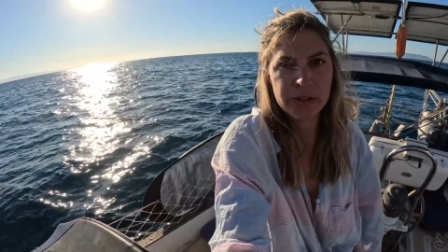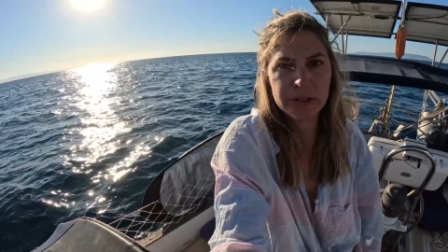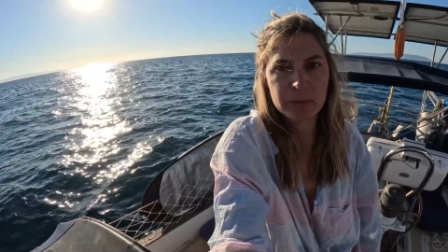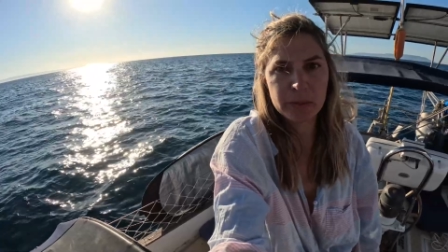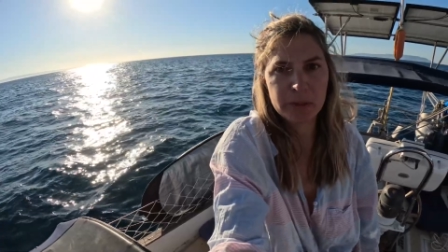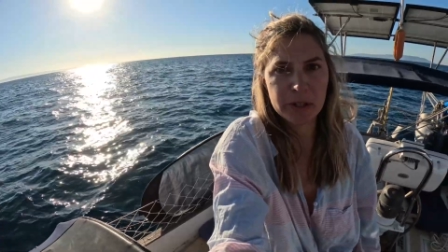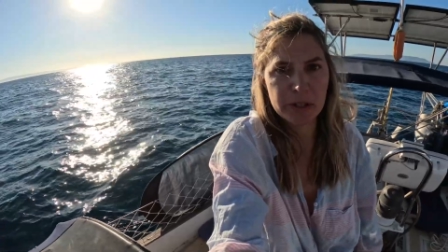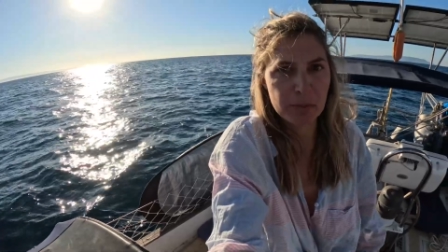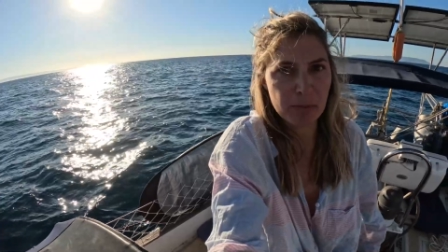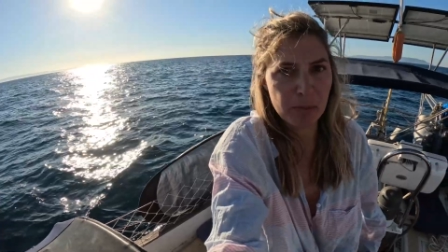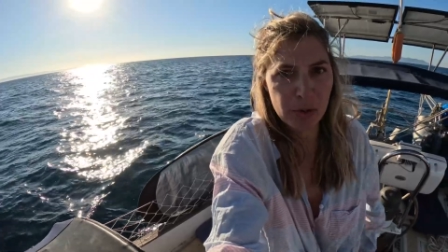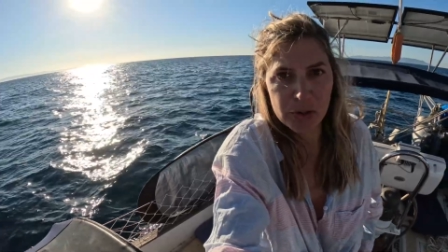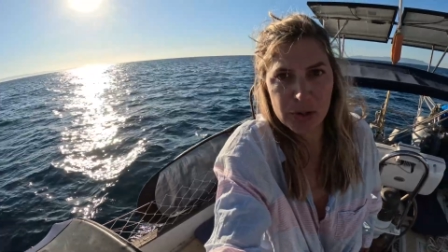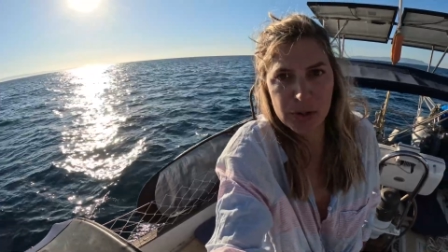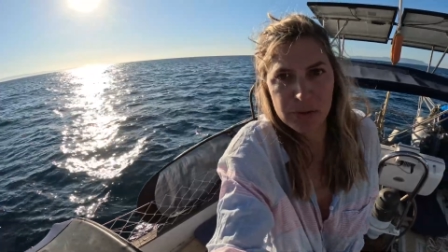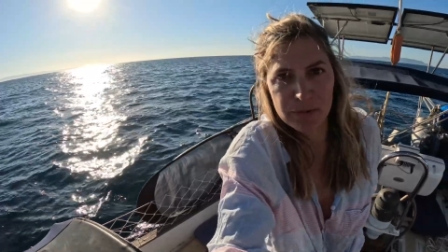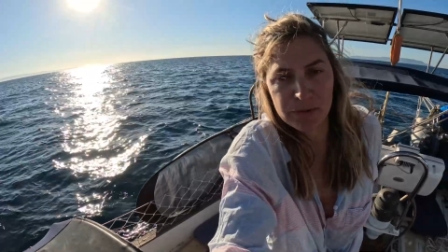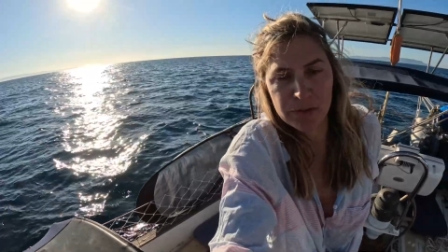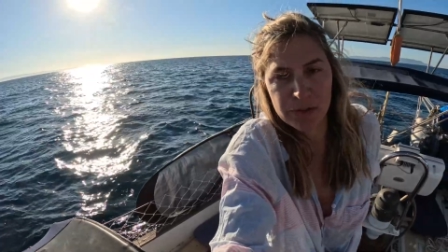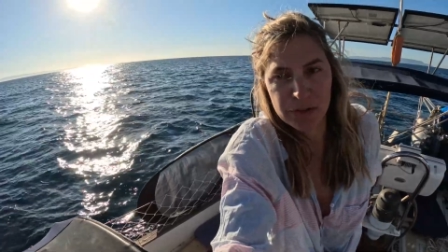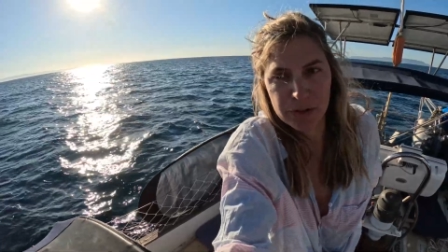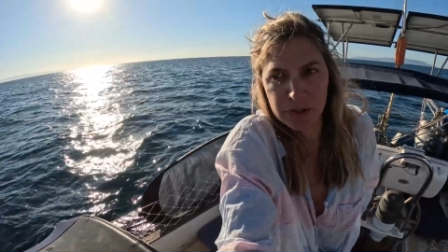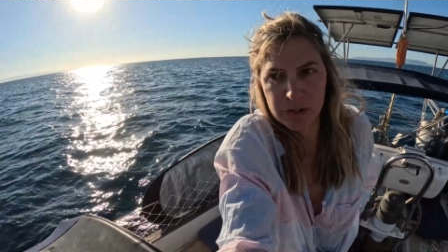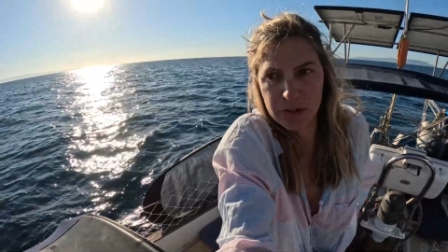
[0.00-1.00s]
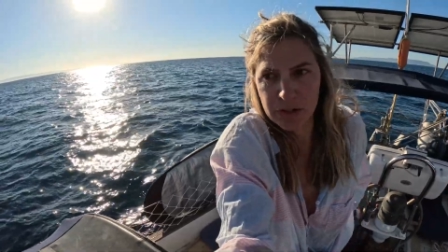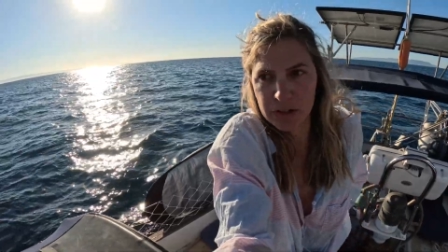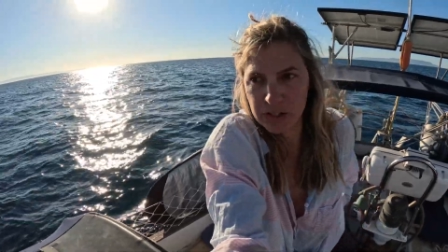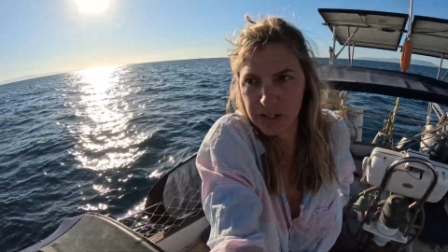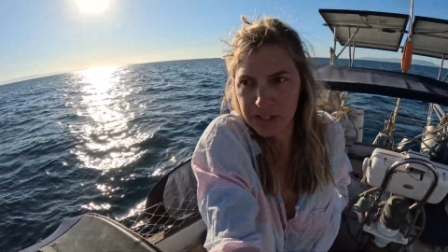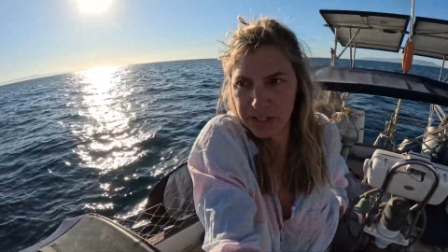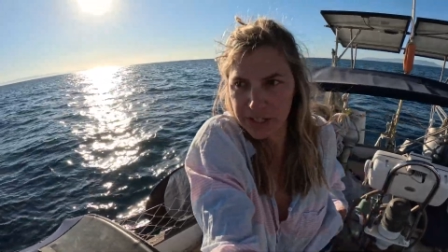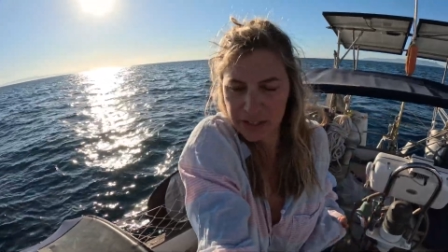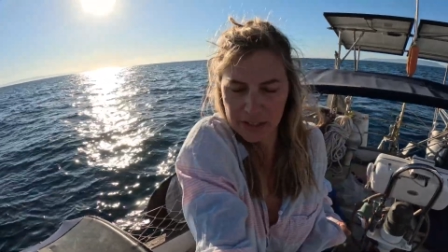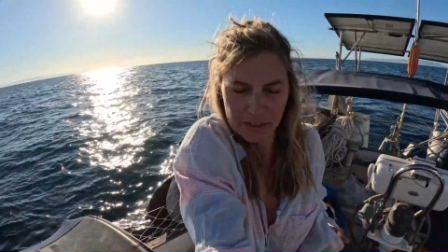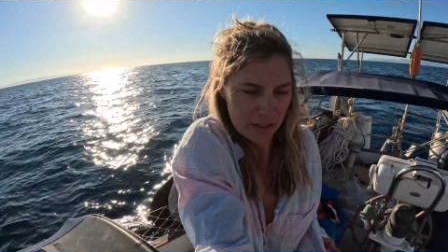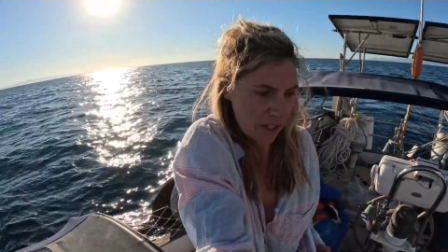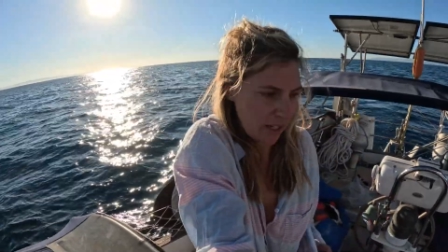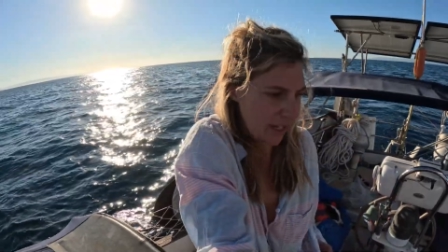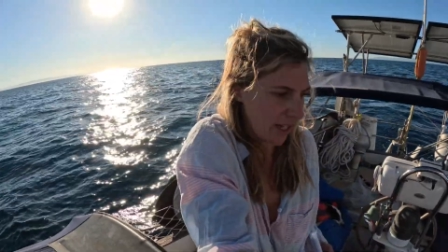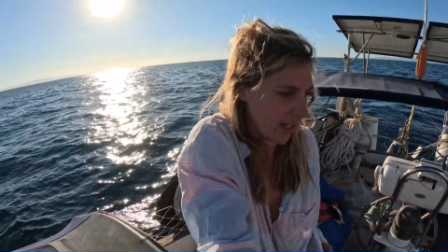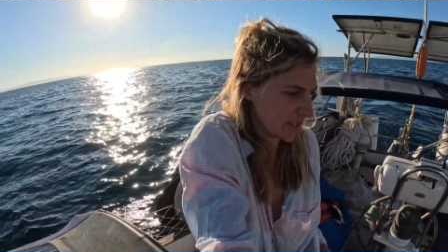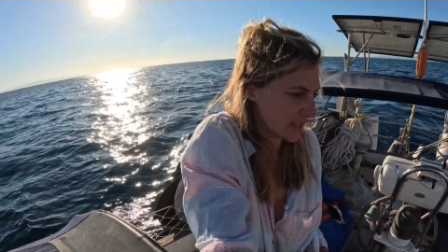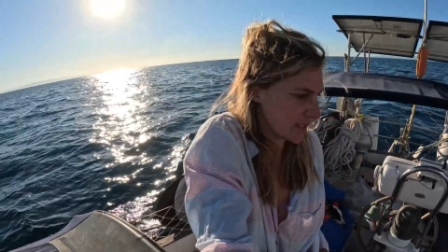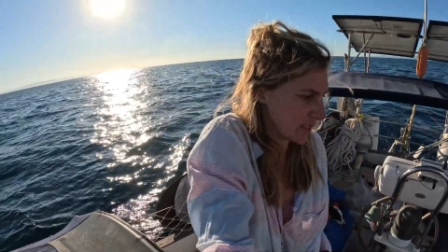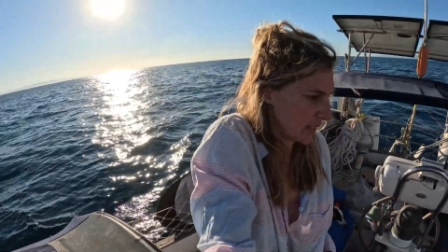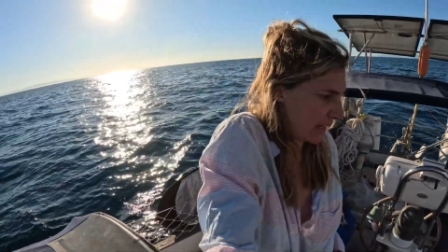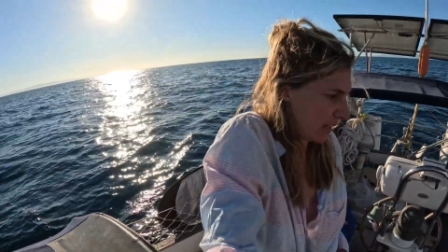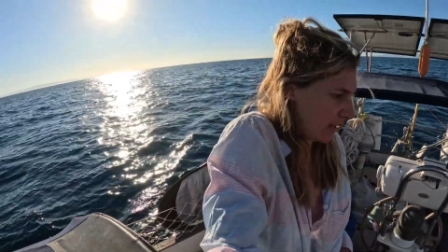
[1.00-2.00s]
because we had a motor for like the
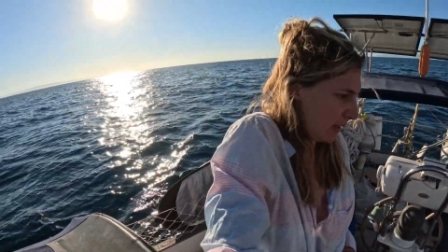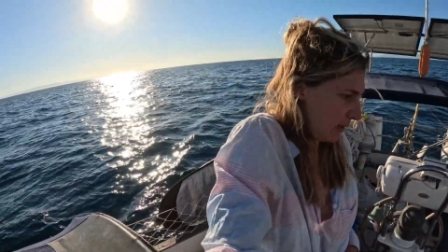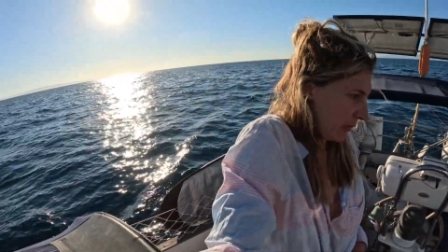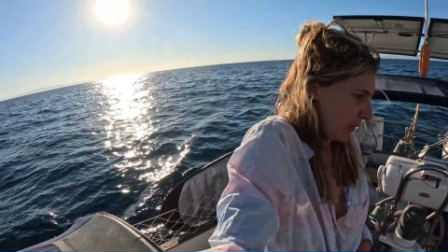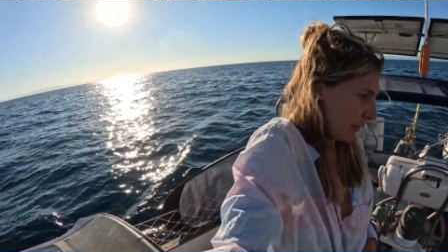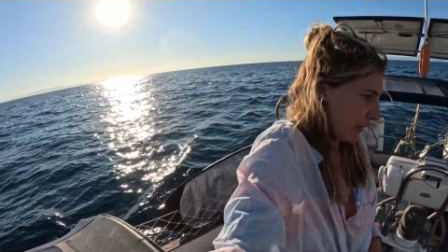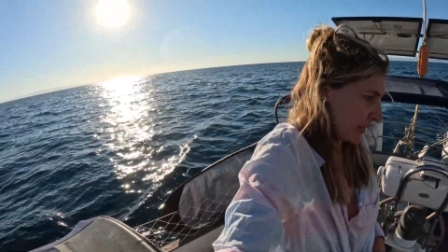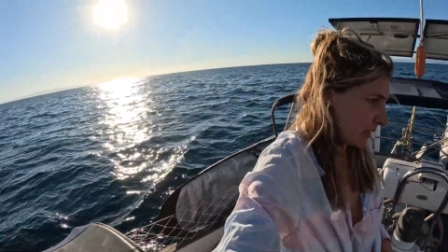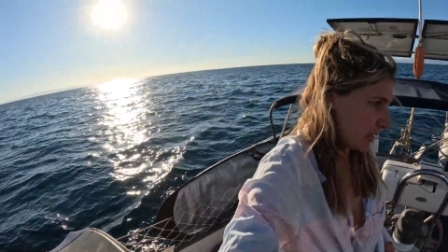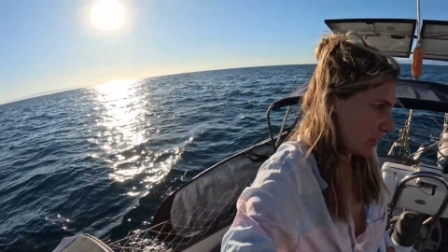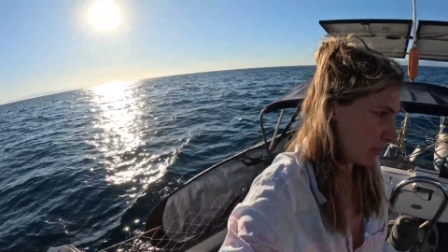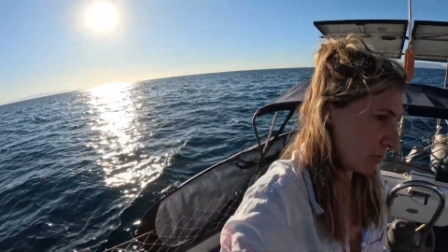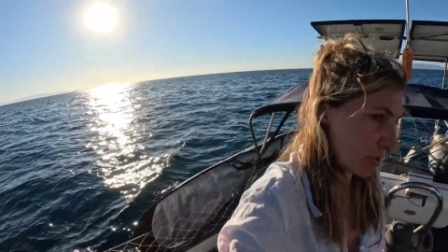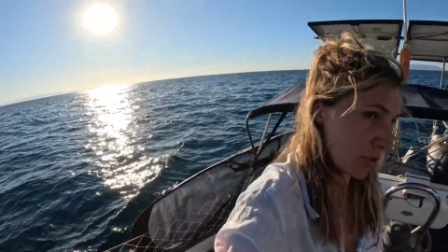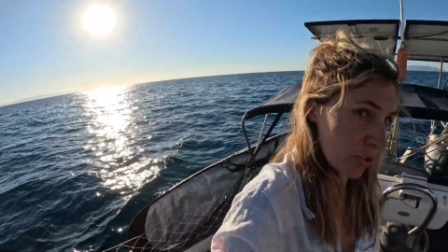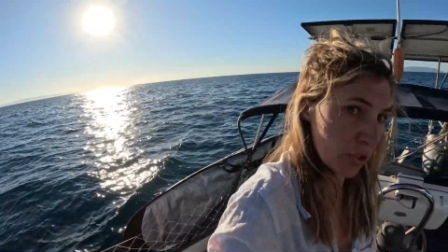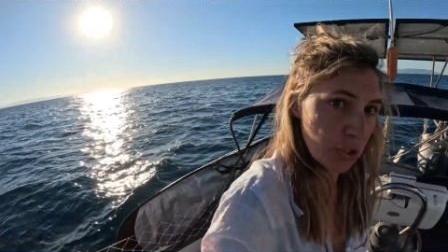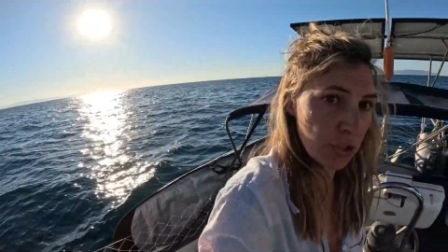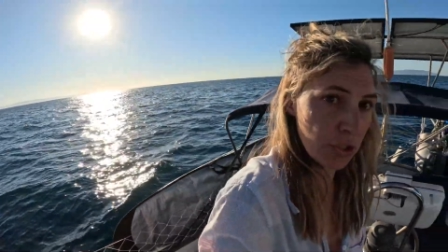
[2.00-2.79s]
last hour because there's